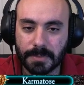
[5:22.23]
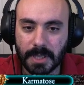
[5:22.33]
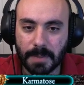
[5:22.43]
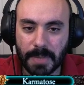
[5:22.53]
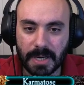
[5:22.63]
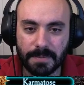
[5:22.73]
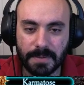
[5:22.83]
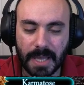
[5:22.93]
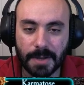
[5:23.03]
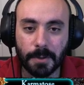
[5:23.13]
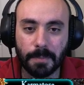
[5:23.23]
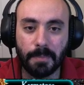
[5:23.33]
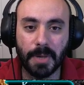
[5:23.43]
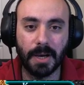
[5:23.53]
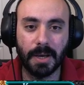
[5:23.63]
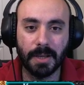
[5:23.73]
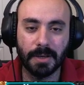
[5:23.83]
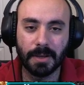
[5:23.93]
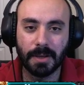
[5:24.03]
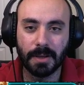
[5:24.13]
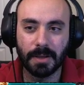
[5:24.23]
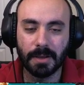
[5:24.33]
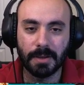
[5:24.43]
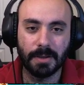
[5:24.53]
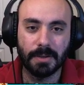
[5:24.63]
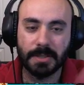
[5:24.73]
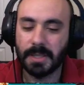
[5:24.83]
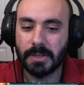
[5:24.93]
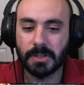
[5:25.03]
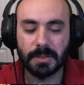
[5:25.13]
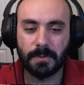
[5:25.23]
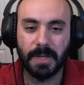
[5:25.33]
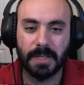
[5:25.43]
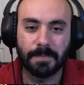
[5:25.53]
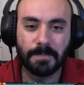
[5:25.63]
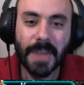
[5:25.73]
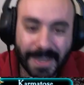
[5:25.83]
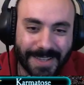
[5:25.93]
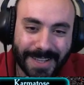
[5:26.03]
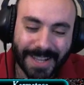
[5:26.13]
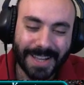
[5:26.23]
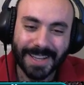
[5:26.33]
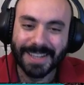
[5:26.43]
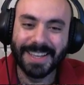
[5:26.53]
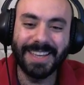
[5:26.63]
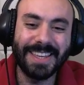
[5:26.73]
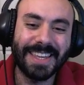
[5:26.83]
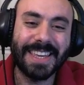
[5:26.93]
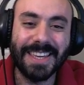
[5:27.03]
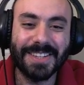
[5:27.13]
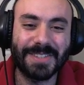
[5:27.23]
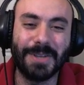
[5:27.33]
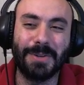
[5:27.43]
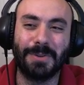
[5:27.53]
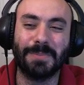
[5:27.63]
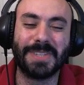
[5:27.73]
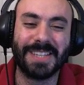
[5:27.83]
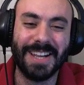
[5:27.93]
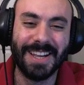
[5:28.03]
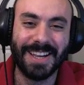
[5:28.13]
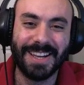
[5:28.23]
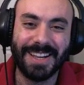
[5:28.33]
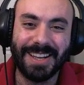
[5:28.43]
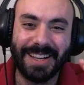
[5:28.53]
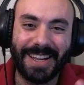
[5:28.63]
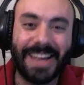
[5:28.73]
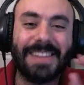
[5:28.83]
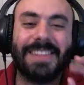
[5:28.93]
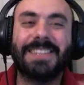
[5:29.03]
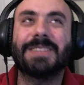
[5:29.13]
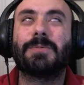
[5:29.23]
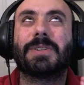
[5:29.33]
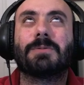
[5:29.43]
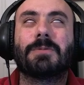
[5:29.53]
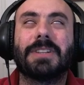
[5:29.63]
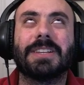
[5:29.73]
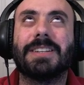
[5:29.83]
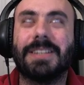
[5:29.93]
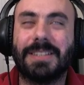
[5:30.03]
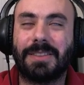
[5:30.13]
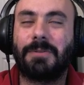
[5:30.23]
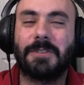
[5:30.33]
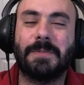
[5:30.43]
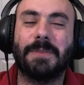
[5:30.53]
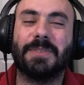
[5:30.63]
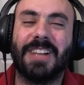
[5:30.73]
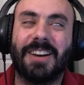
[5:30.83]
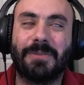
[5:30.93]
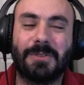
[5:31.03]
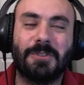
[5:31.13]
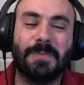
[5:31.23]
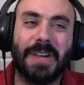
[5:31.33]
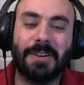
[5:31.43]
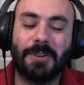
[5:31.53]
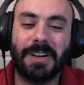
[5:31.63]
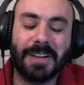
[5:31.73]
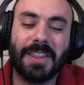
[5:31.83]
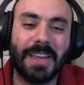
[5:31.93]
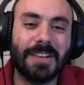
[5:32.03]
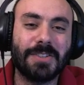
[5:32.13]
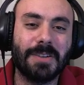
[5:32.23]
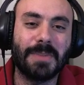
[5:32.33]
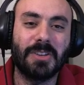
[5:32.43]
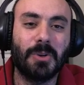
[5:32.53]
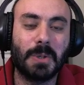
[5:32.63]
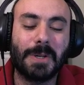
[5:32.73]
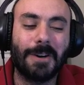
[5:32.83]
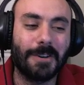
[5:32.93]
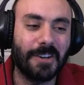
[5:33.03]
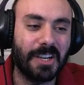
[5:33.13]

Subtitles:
competitive ladder, but see, they just quit. He assumes, and this is what really throws people off with Troop Angron, they assume that you are a